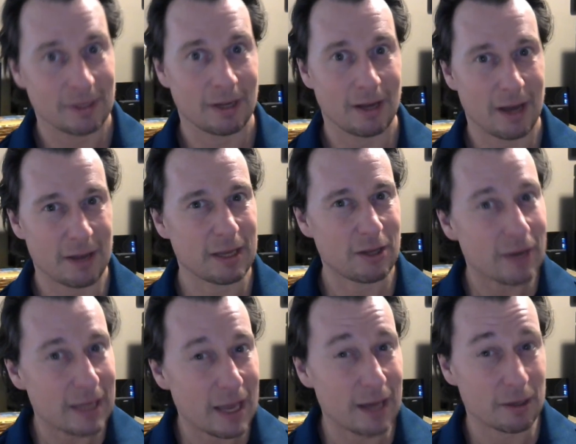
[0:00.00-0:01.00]
I think you
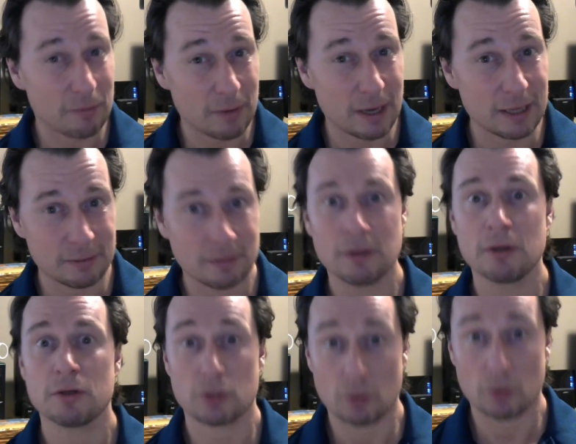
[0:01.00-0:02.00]
get it, right?
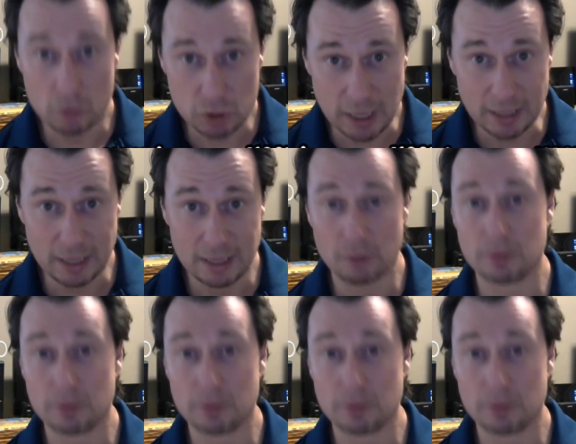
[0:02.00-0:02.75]
So go check it out,